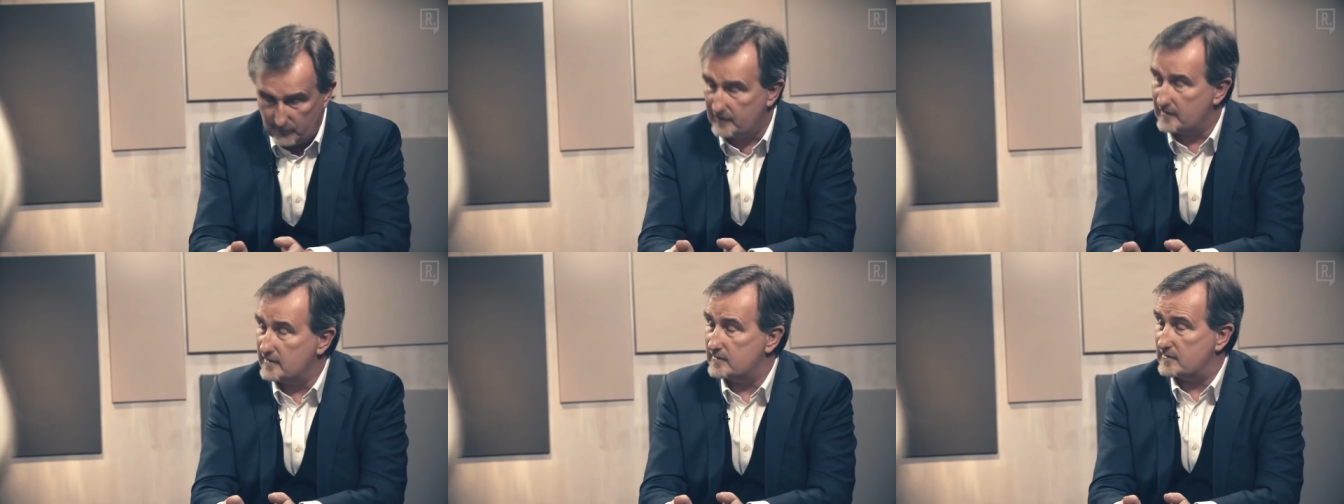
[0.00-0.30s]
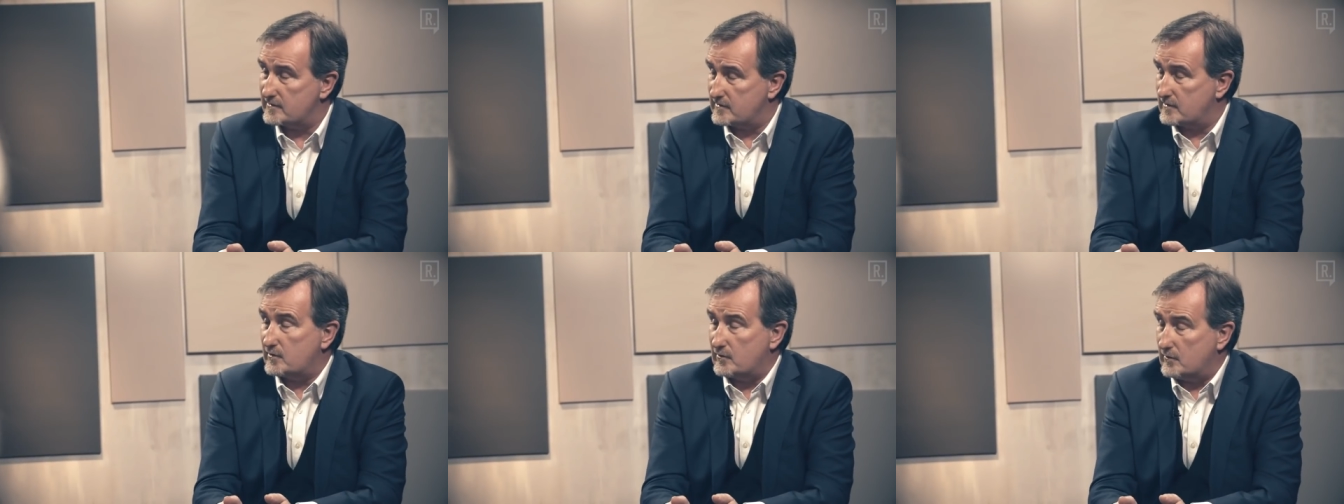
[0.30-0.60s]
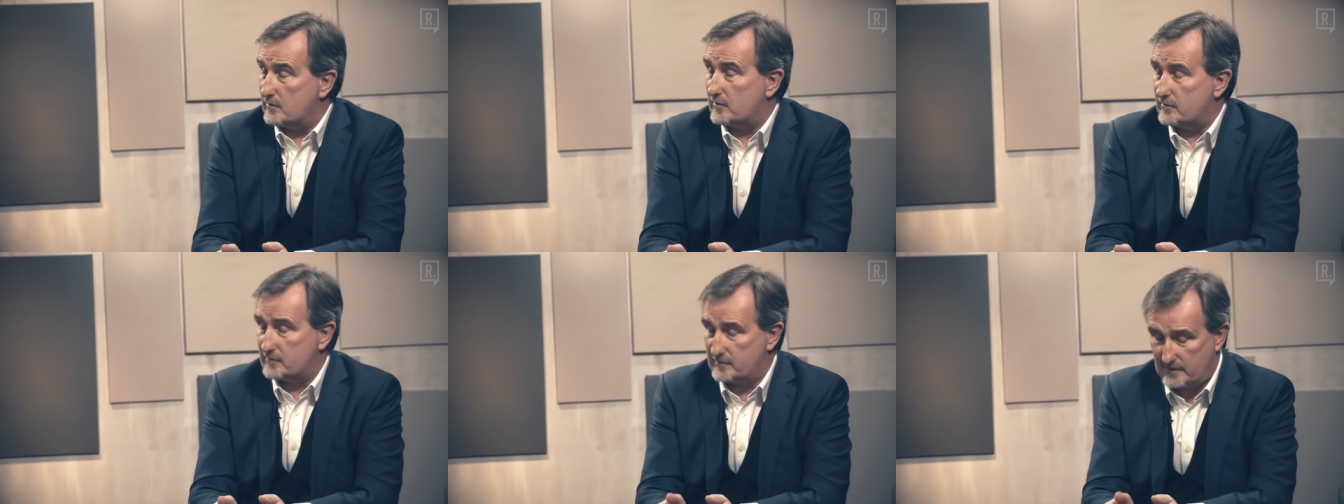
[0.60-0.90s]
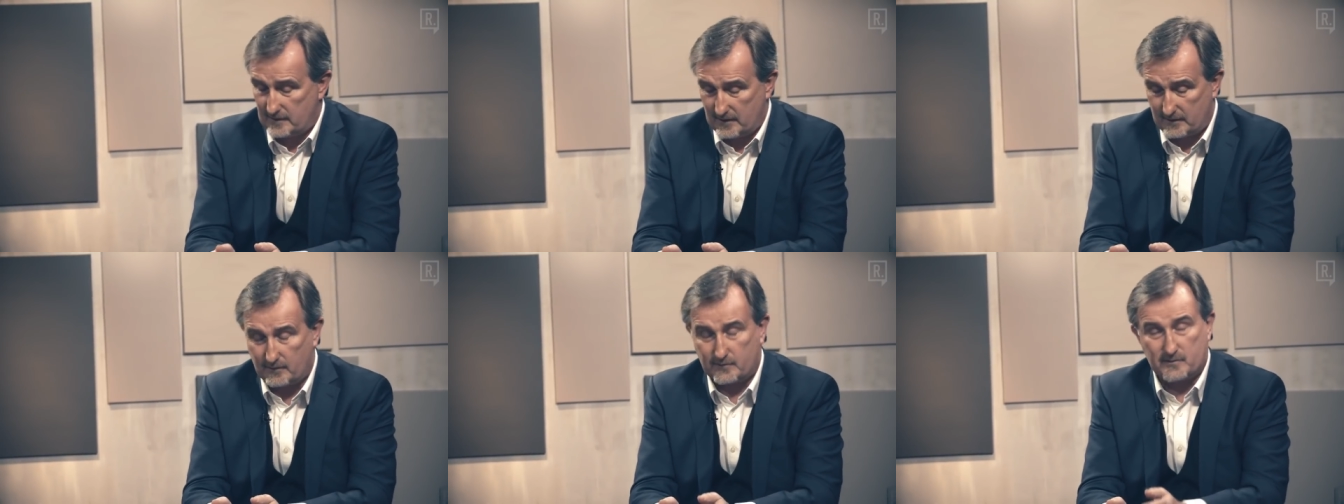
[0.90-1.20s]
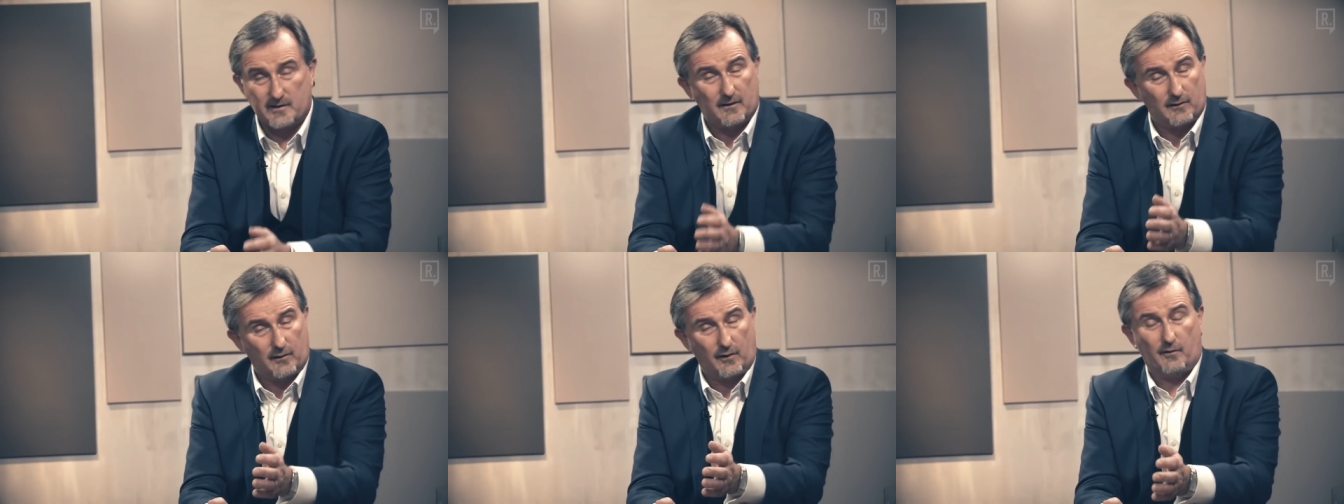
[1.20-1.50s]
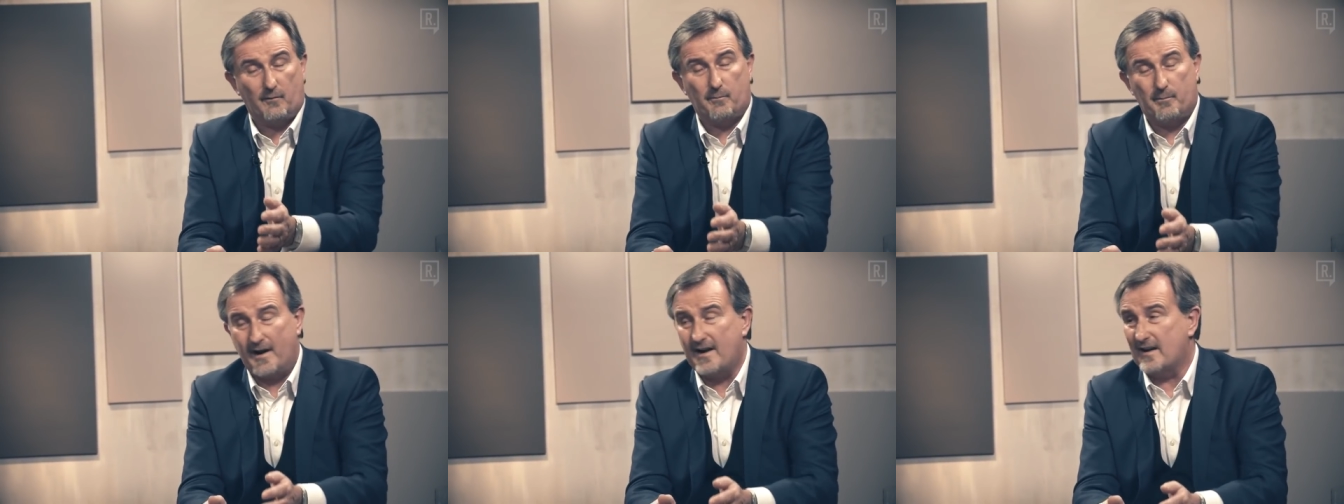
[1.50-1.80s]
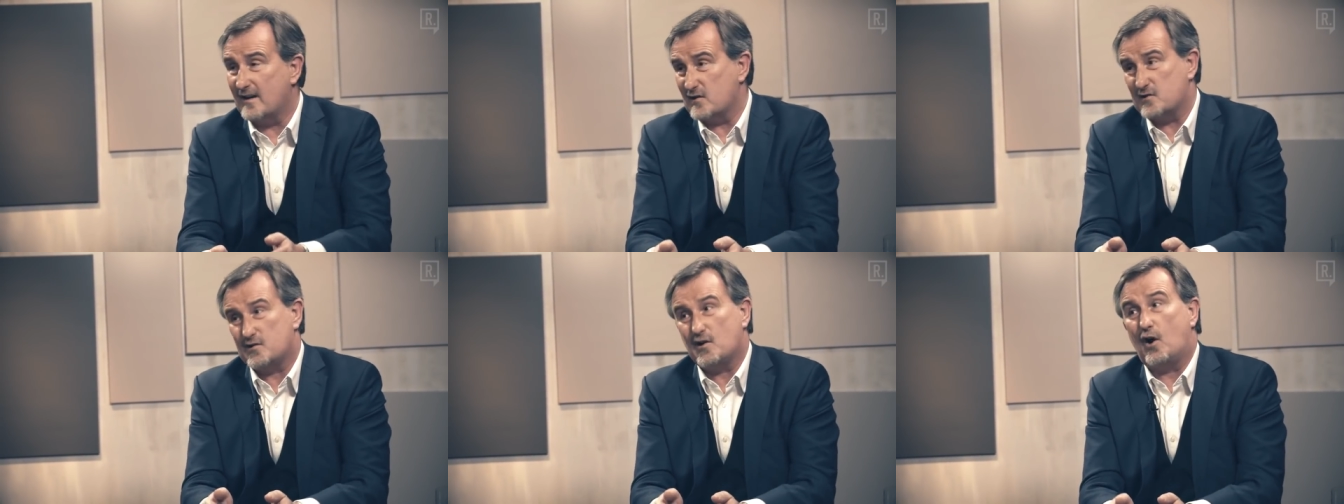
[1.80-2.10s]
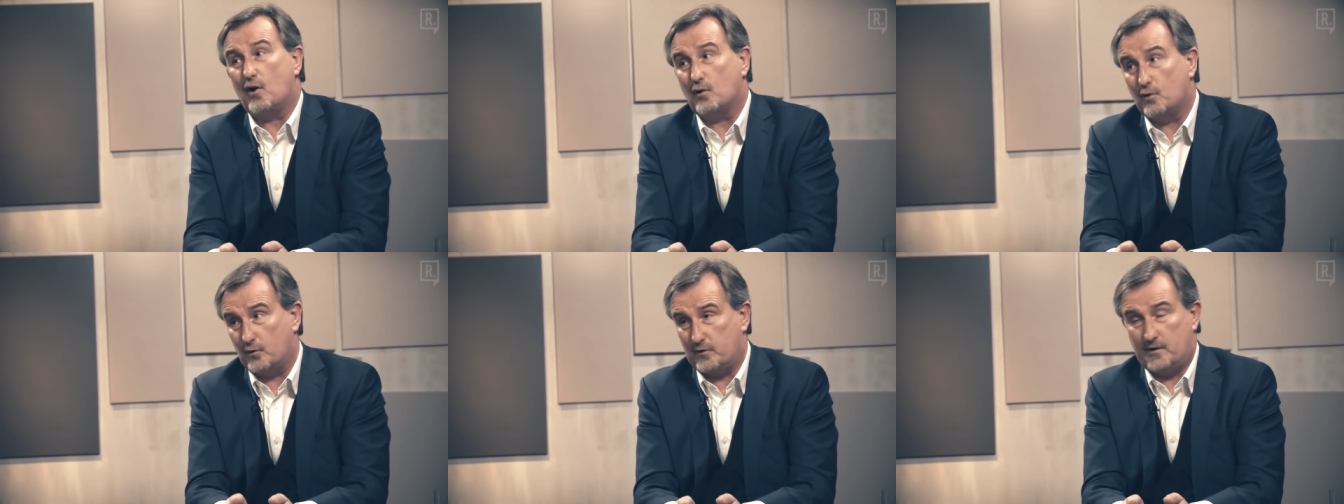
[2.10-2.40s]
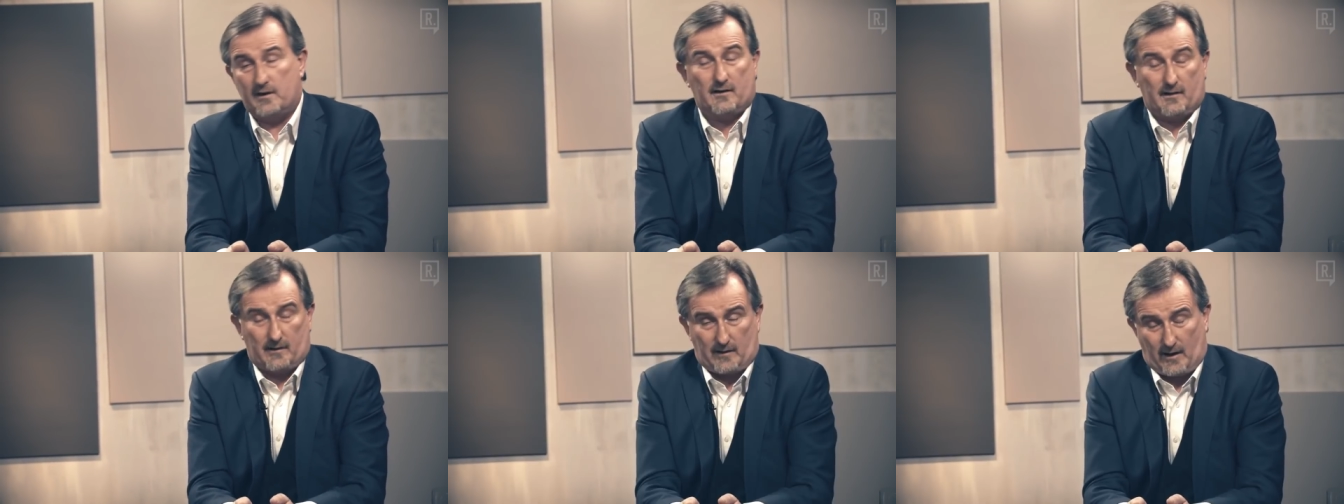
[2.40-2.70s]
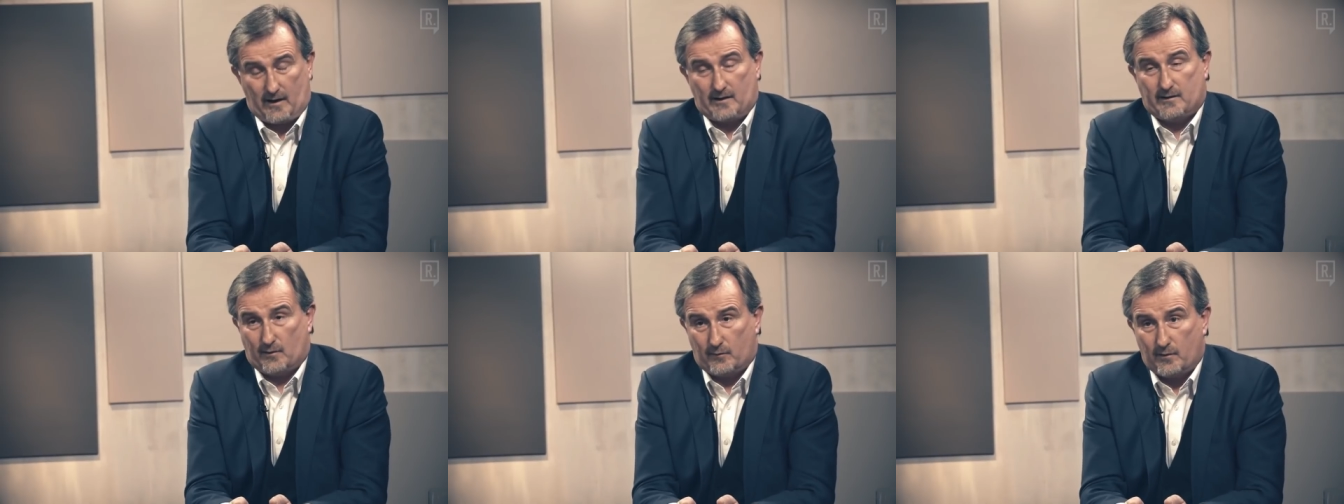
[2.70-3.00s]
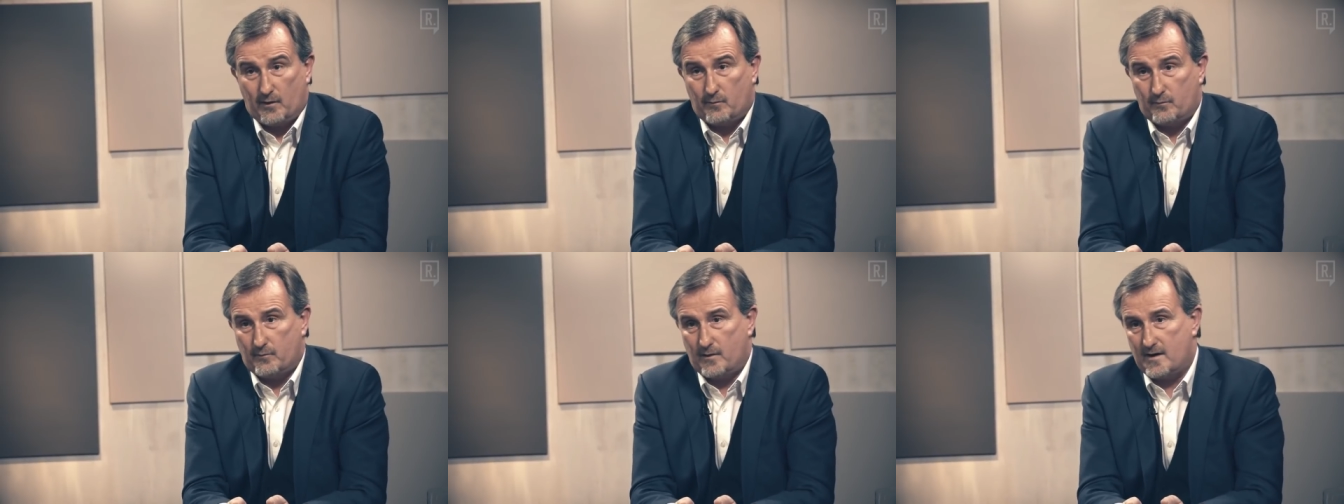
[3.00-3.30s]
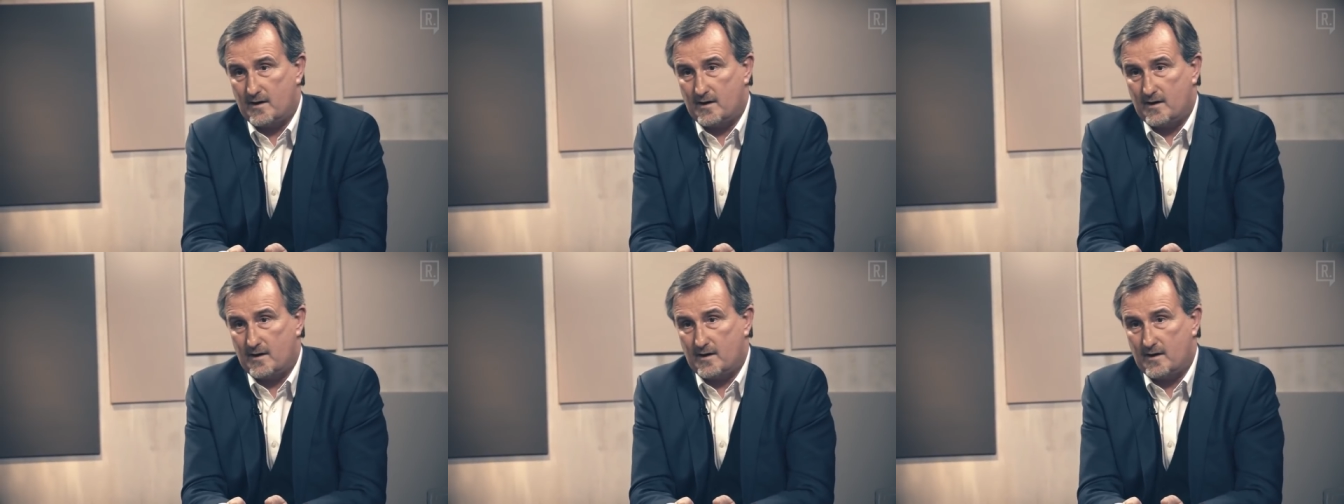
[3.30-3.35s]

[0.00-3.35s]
really is a secure technology. And a lot of banks are looking at that in their own